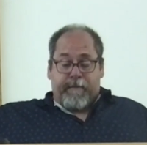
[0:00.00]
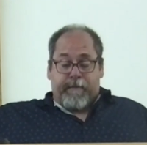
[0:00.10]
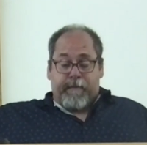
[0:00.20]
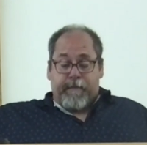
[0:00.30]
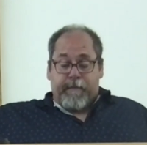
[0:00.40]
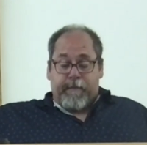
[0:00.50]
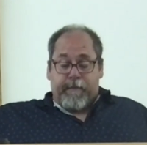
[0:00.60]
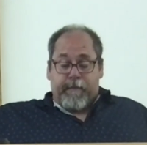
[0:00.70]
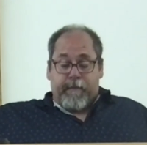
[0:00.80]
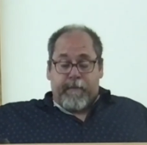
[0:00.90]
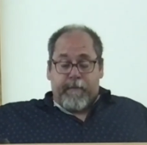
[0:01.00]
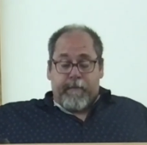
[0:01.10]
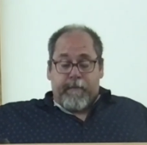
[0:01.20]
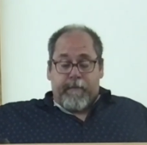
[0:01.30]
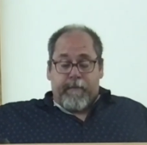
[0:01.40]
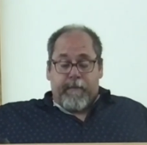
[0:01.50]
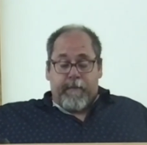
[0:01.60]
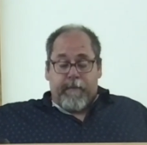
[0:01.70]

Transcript: (no one is talking)